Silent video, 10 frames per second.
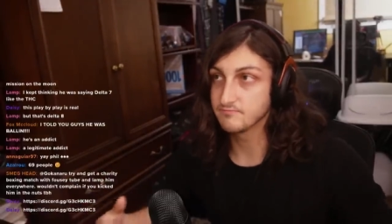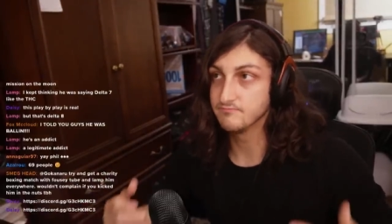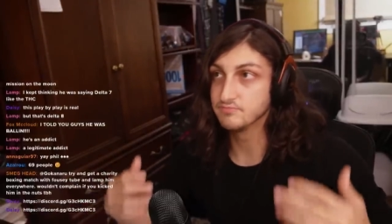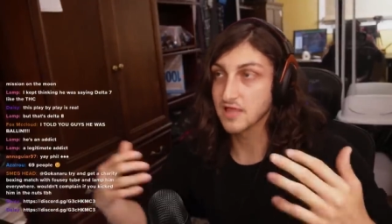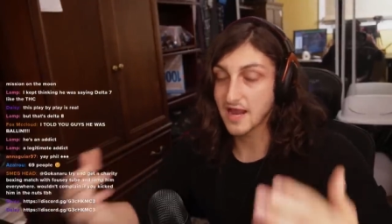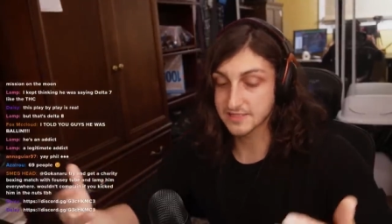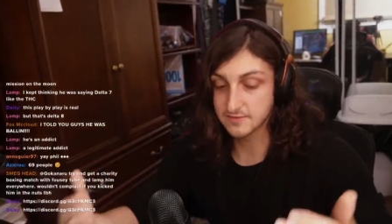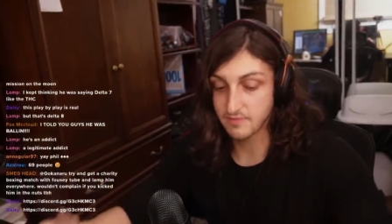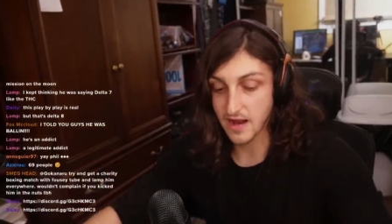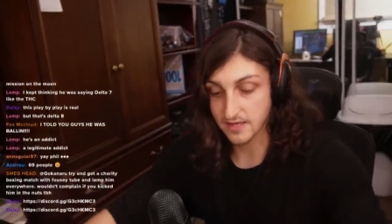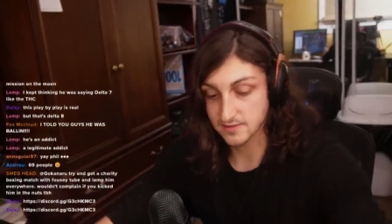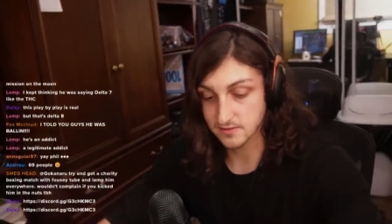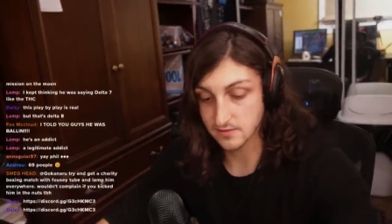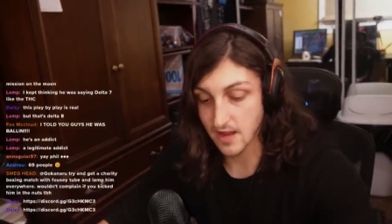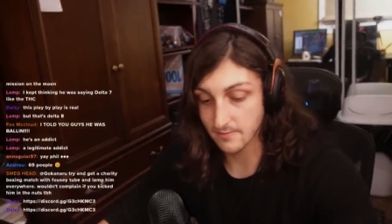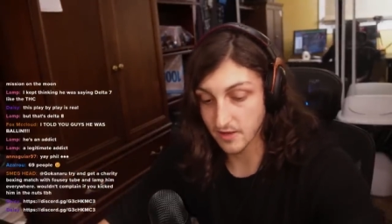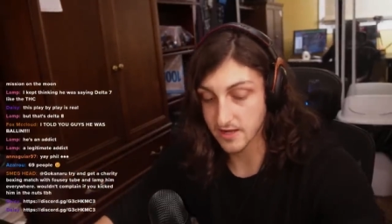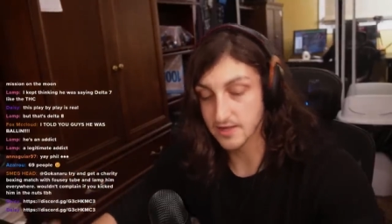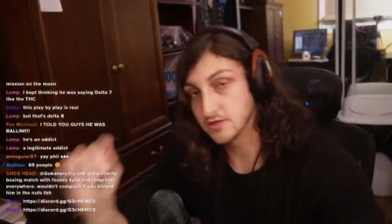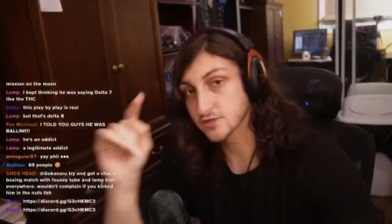blasted back into the
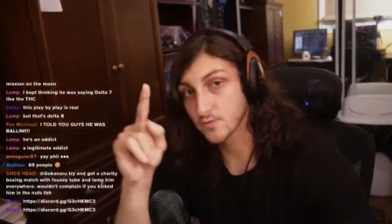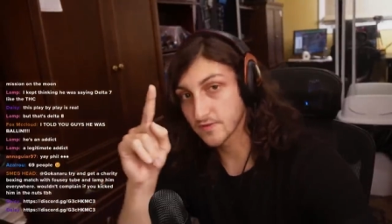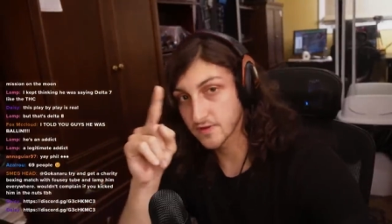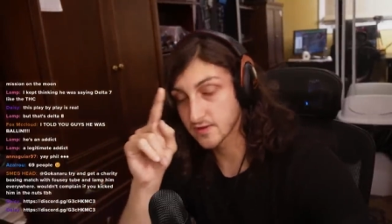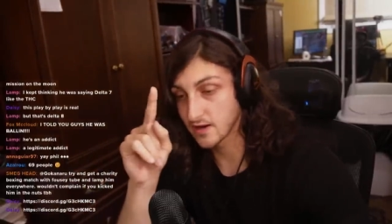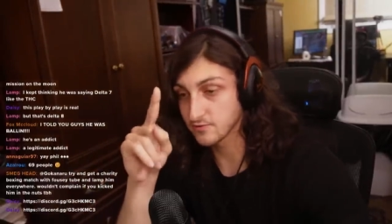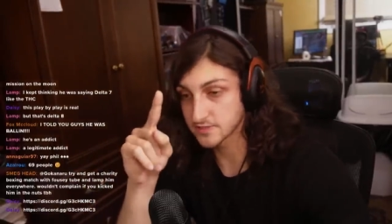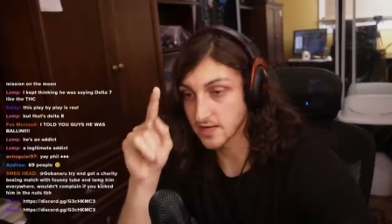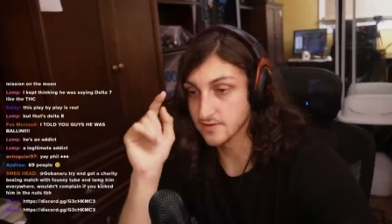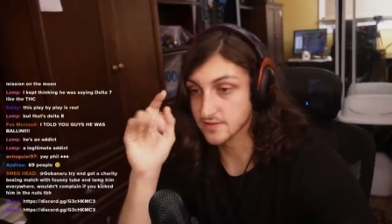limelight. And here's one thing that I will say.